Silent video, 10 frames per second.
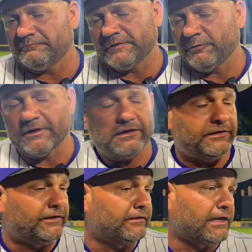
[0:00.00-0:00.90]
he went out
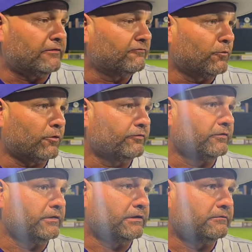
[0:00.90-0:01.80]
there and got the fourth,
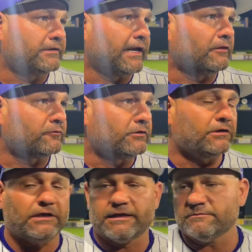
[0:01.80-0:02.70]
and then Kaler
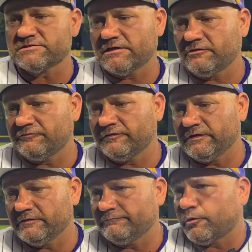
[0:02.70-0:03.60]
looked like himself, and
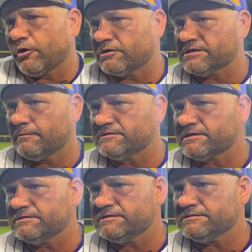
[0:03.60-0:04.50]
then Parker Thomas
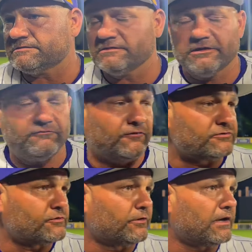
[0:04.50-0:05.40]
gets his, you know,
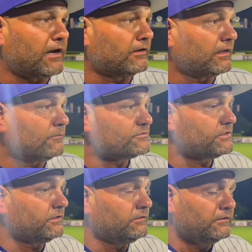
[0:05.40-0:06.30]
first career outing. That was
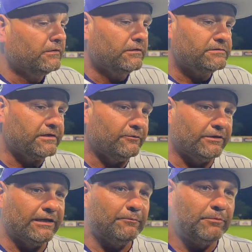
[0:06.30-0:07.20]
good. So
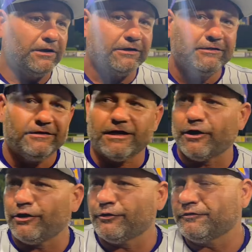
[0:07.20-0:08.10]
to keep
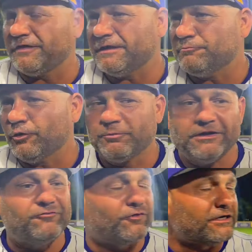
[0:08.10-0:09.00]
our thin
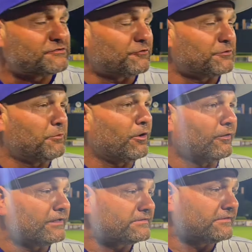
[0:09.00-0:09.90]
bullpen fresh for
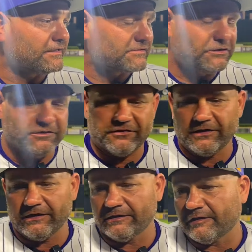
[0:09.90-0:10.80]
tomorrow, that's a good
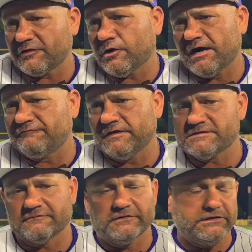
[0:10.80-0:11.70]
thing. And I thought
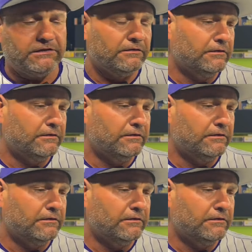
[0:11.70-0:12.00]
offensively,